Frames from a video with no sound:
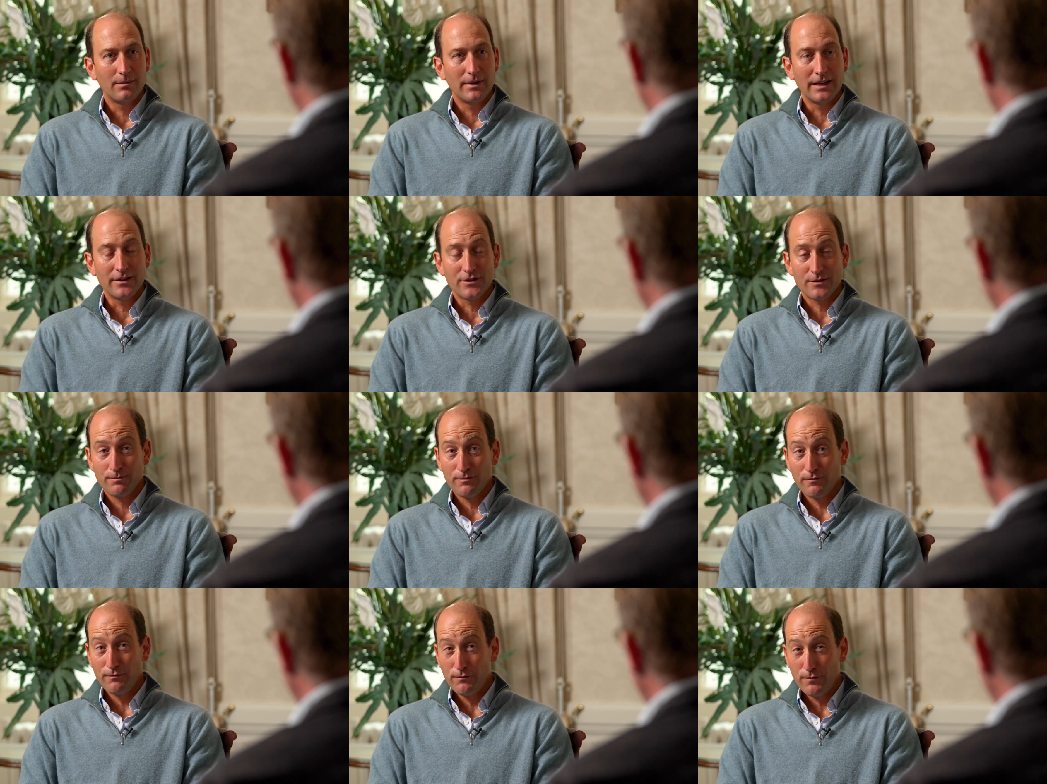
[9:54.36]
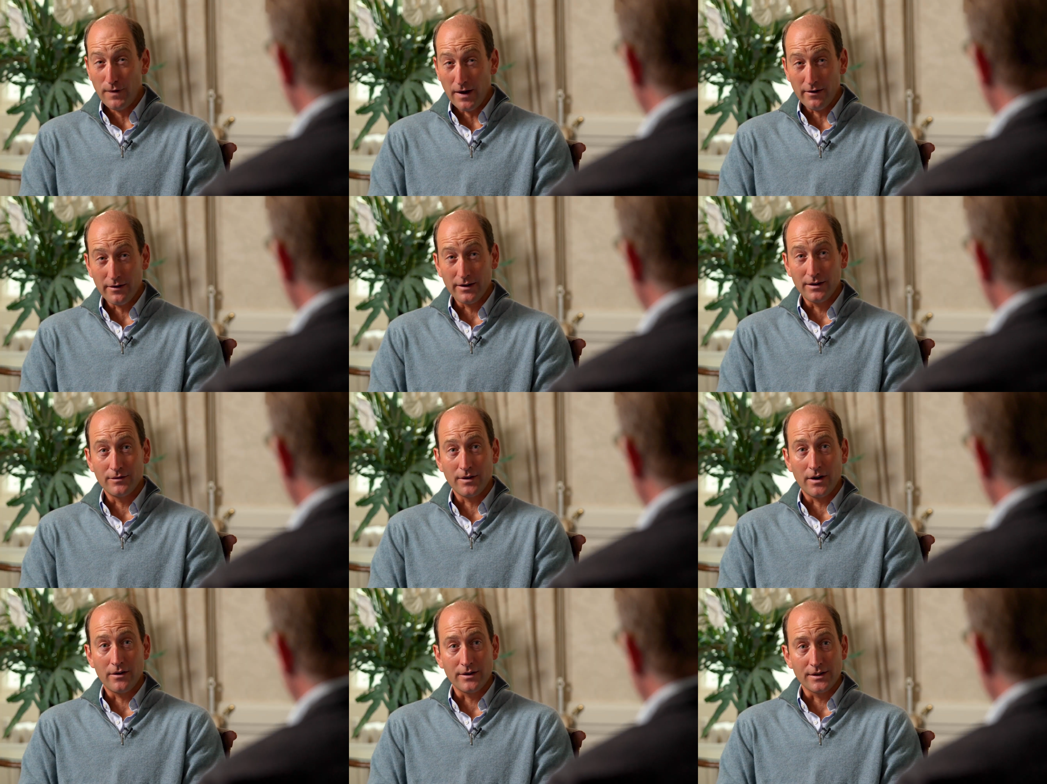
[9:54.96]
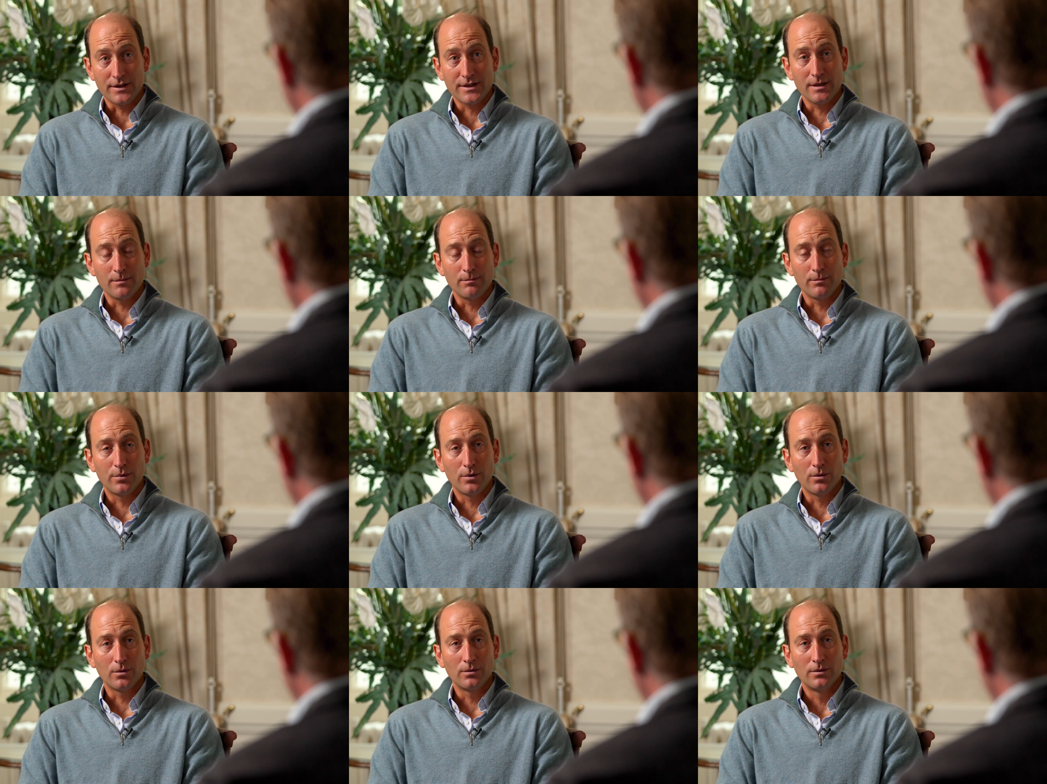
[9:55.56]
It's very, very
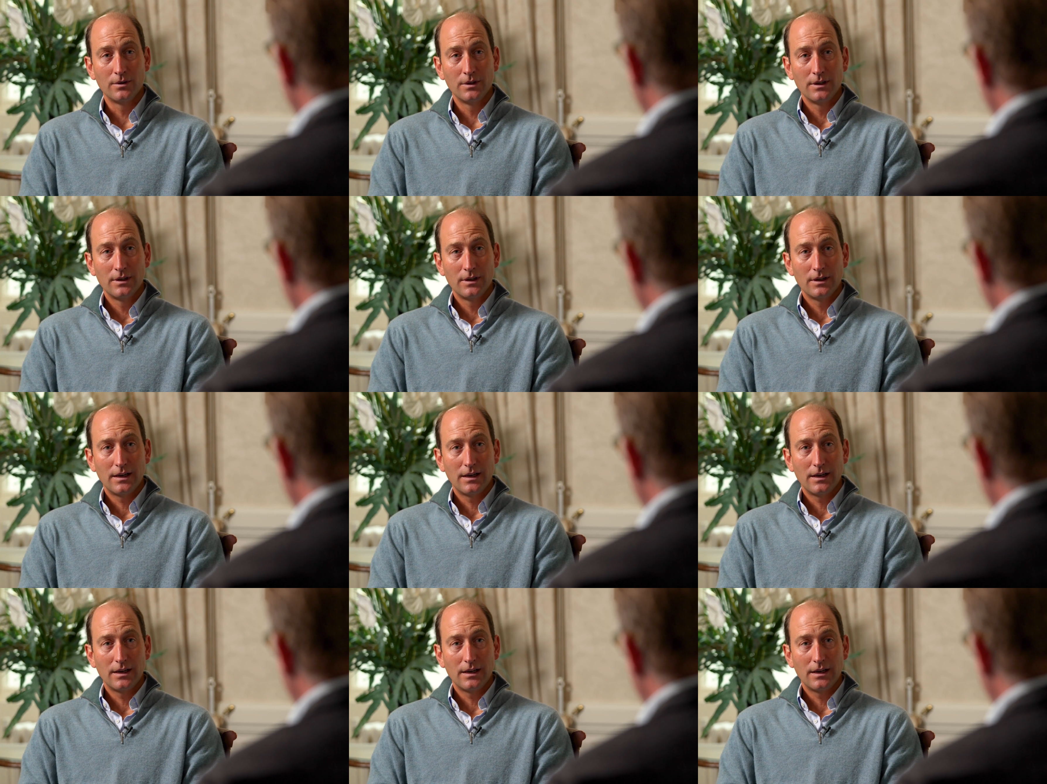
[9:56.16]
simple.